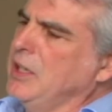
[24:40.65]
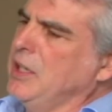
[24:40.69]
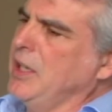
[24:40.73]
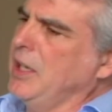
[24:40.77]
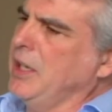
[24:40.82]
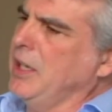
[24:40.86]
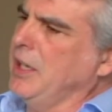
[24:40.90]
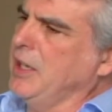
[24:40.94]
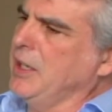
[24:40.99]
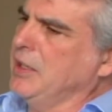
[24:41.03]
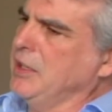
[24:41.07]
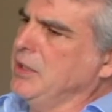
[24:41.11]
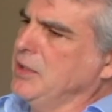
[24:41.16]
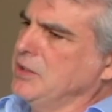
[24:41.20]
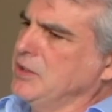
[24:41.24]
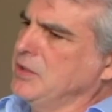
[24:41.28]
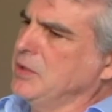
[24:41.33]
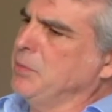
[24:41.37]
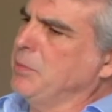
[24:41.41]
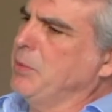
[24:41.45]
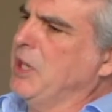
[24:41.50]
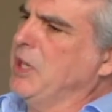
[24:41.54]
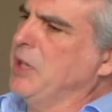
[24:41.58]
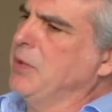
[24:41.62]
And it's
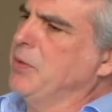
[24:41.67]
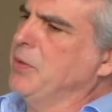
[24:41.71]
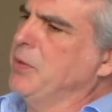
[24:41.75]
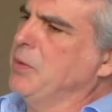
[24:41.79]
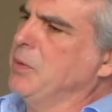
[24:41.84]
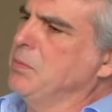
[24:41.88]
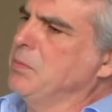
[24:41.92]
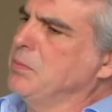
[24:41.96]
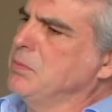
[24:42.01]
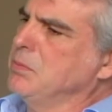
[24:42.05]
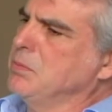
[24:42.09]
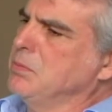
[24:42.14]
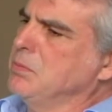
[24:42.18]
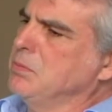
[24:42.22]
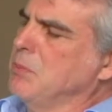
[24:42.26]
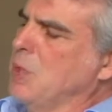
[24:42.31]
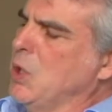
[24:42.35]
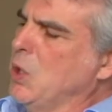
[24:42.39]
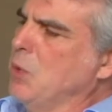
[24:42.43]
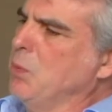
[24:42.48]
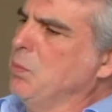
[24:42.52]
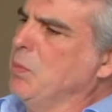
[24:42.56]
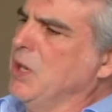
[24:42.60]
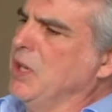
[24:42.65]
about the
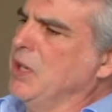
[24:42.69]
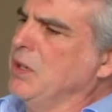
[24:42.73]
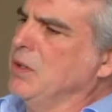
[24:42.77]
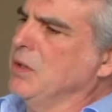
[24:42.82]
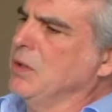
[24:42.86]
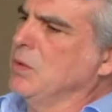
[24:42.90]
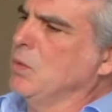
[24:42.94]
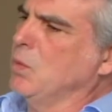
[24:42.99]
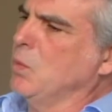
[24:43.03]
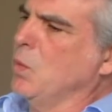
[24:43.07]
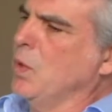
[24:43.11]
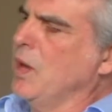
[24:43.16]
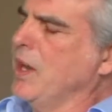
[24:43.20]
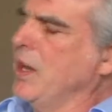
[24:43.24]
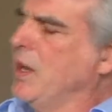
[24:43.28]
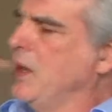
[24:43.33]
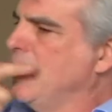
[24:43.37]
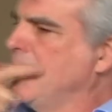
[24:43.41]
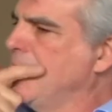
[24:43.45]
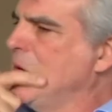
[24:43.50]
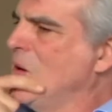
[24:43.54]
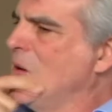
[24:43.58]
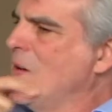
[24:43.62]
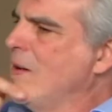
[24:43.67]
moment
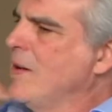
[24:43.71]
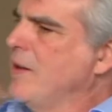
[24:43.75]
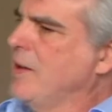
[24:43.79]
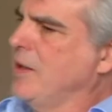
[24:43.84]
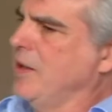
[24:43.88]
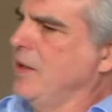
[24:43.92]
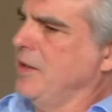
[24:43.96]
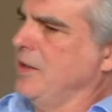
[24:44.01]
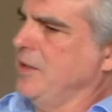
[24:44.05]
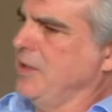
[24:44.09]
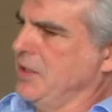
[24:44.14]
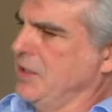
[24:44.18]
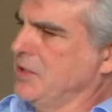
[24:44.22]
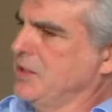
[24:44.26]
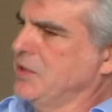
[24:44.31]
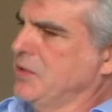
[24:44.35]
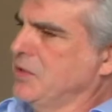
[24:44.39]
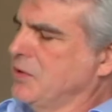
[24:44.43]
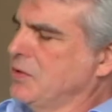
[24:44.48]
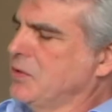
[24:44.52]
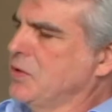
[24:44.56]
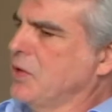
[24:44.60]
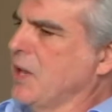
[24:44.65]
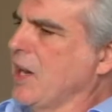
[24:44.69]
when this
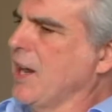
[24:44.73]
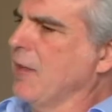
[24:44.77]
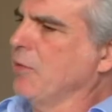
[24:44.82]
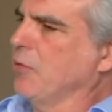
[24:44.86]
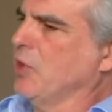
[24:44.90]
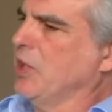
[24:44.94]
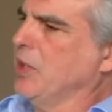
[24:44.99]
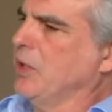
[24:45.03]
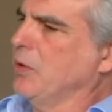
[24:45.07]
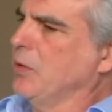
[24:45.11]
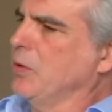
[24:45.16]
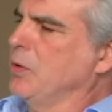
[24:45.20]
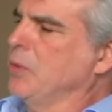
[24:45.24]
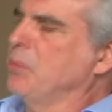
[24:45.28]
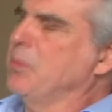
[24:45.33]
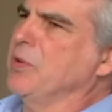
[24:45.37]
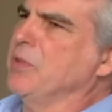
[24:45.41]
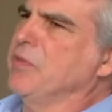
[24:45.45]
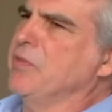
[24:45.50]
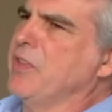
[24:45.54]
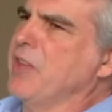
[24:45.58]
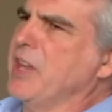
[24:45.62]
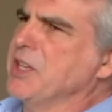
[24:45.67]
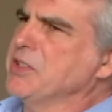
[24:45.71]
traveling group of
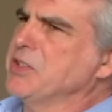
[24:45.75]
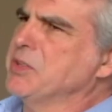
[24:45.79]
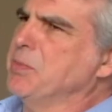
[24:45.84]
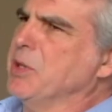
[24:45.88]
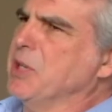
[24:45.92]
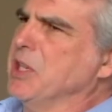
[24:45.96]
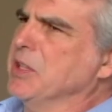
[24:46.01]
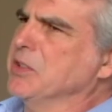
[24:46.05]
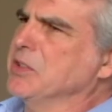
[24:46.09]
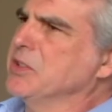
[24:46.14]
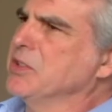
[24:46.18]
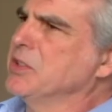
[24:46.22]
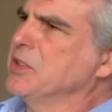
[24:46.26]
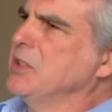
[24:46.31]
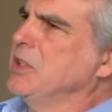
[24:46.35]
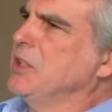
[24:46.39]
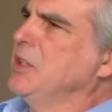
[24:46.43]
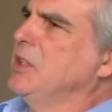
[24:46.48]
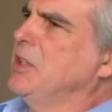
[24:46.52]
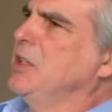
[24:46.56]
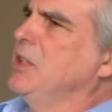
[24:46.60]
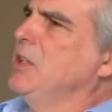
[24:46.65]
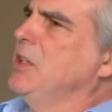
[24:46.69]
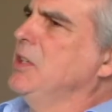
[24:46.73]
thespians
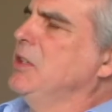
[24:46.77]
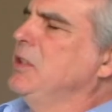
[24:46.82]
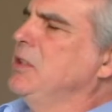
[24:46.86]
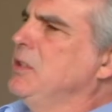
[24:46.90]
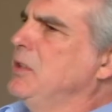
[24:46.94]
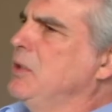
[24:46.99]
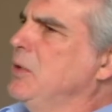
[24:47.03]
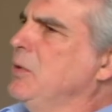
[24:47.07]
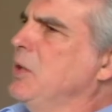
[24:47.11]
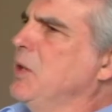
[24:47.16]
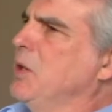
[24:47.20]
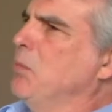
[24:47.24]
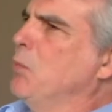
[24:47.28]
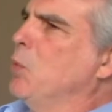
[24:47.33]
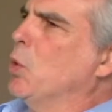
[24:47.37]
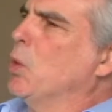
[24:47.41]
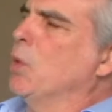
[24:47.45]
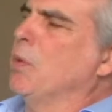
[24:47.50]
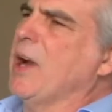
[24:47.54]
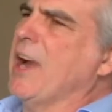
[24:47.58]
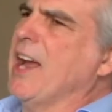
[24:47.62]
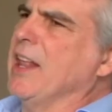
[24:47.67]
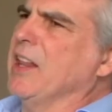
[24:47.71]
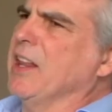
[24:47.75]
doing
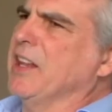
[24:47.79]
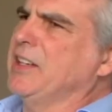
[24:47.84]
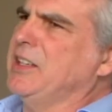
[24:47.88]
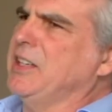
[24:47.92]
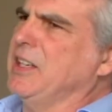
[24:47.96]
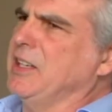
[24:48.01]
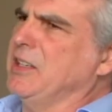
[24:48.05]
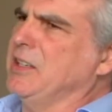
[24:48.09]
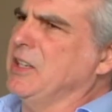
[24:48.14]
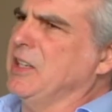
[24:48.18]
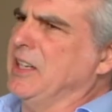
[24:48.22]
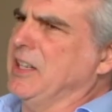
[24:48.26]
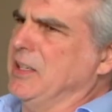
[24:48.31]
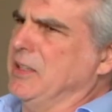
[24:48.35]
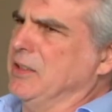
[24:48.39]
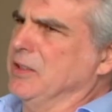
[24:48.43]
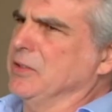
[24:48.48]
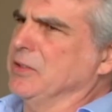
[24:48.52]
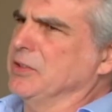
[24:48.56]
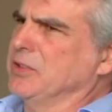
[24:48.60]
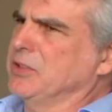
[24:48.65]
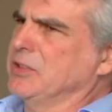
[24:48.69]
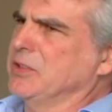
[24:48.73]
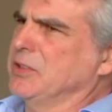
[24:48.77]
morality
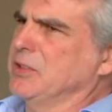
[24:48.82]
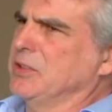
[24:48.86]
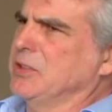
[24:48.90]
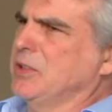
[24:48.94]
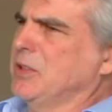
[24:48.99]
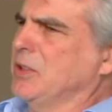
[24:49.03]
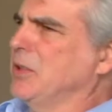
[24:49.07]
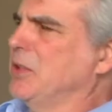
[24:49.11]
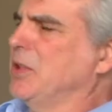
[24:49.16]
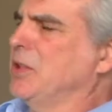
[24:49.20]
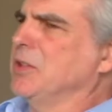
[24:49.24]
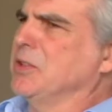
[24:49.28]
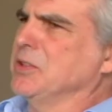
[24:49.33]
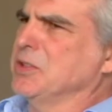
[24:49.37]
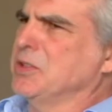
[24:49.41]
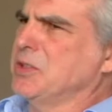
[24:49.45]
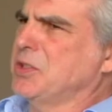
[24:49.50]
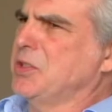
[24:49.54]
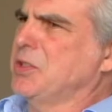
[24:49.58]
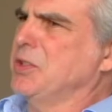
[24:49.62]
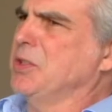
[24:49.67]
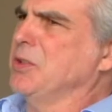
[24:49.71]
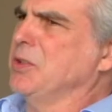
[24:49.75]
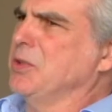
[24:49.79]
tales turns
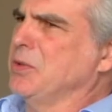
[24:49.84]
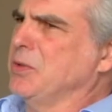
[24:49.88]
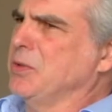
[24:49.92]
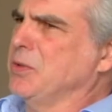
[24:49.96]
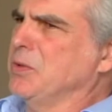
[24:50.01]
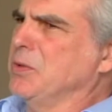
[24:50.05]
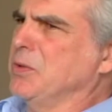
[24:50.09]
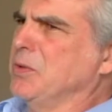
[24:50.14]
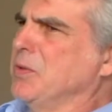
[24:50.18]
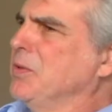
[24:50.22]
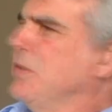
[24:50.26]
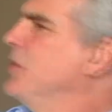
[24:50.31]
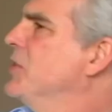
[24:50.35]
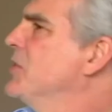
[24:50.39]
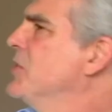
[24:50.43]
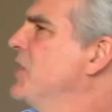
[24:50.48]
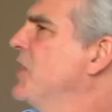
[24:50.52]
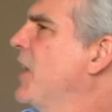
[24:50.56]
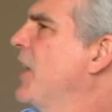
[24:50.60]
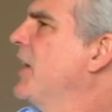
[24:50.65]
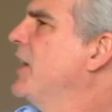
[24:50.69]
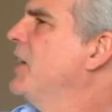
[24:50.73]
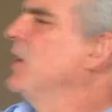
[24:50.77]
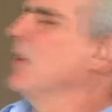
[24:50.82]
to the
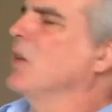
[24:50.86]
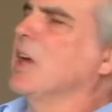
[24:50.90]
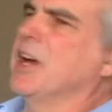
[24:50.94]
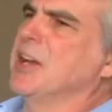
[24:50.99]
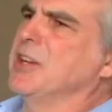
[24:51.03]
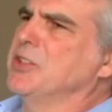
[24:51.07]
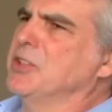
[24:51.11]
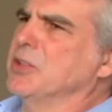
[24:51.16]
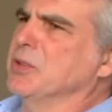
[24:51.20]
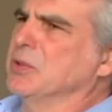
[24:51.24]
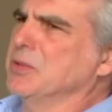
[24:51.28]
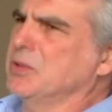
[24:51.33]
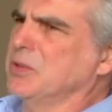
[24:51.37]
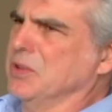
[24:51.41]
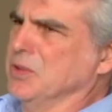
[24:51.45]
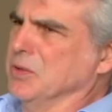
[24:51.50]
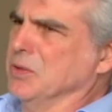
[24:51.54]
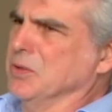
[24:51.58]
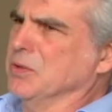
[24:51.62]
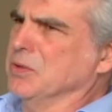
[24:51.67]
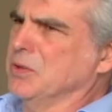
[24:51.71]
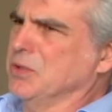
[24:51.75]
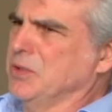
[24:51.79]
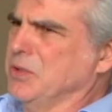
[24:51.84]
psychological,
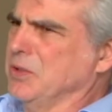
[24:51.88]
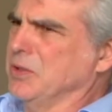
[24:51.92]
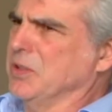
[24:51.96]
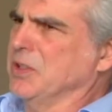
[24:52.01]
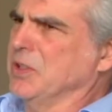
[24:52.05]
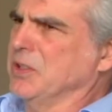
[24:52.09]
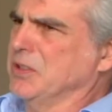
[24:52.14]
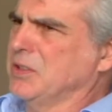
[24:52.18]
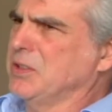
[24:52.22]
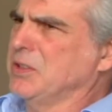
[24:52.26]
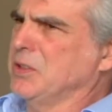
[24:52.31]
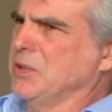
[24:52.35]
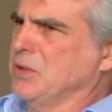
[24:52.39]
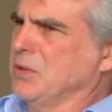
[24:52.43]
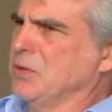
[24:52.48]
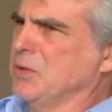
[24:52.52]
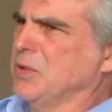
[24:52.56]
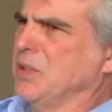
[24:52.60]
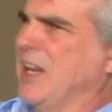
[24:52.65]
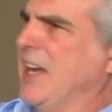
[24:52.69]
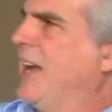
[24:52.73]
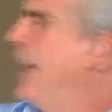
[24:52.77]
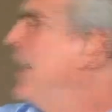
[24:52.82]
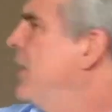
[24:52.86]
to
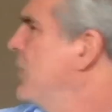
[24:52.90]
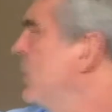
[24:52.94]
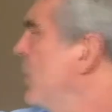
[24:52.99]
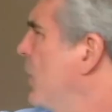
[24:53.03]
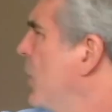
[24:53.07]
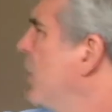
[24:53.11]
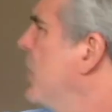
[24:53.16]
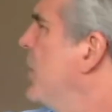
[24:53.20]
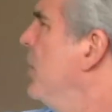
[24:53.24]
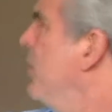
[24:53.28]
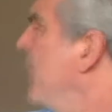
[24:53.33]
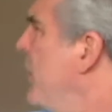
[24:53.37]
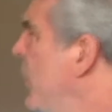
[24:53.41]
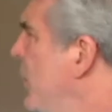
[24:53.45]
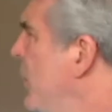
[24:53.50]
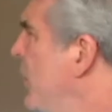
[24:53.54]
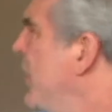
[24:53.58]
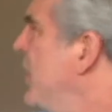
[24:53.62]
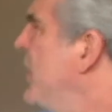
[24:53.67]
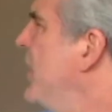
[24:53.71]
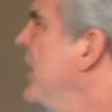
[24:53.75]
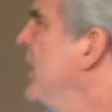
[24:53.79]
the actual community.